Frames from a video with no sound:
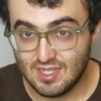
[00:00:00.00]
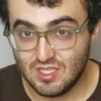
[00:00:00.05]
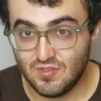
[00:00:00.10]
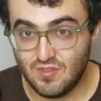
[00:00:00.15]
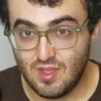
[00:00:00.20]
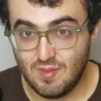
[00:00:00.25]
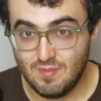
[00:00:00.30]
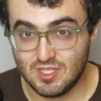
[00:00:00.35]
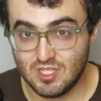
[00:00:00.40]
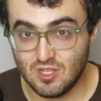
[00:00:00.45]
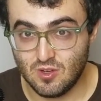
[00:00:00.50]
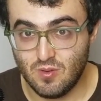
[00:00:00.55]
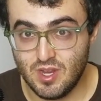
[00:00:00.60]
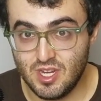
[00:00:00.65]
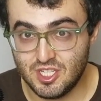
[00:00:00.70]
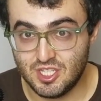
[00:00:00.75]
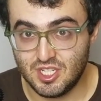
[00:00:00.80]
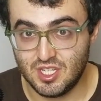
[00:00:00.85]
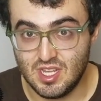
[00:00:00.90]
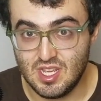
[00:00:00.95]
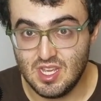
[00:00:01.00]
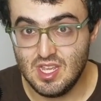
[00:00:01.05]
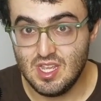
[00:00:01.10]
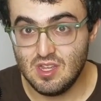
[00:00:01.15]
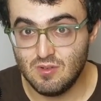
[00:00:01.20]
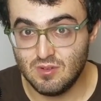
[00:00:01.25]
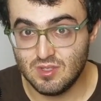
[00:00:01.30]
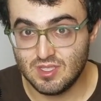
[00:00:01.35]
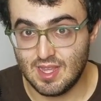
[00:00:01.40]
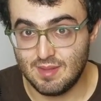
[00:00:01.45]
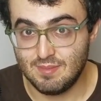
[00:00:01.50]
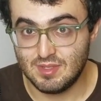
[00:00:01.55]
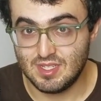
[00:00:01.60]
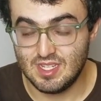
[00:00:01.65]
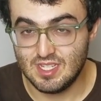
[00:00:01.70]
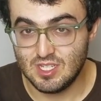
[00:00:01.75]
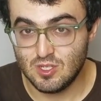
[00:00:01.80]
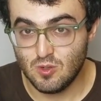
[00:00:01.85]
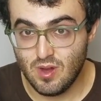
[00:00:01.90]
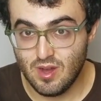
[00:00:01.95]
famous equation, E equals mc
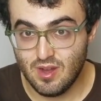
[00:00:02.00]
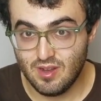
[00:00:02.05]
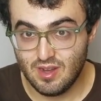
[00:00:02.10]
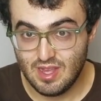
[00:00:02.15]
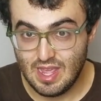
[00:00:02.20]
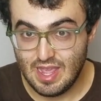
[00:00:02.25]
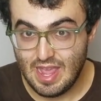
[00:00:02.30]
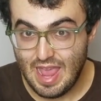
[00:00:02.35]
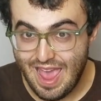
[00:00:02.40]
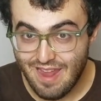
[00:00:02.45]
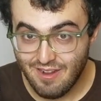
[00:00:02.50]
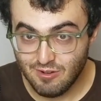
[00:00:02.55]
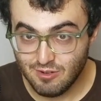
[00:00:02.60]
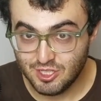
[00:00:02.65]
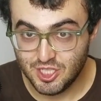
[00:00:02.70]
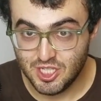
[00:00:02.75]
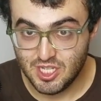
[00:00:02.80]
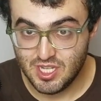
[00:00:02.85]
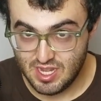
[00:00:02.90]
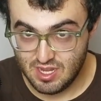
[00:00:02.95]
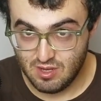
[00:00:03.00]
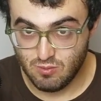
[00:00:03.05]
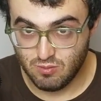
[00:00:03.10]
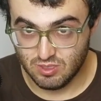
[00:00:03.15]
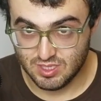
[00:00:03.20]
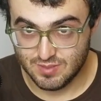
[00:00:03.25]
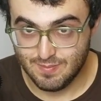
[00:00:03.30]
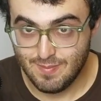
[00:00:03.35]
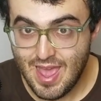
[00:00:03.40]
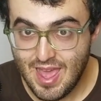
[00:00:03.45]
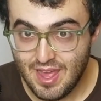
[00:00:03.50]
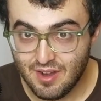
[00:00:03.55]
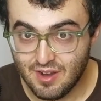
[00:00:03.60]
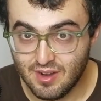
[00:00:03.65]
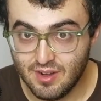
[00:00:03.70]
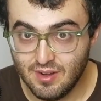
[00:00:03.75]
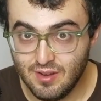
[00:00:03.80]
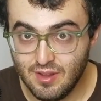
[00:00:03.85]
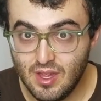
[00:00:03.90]
squared, energy equals matter.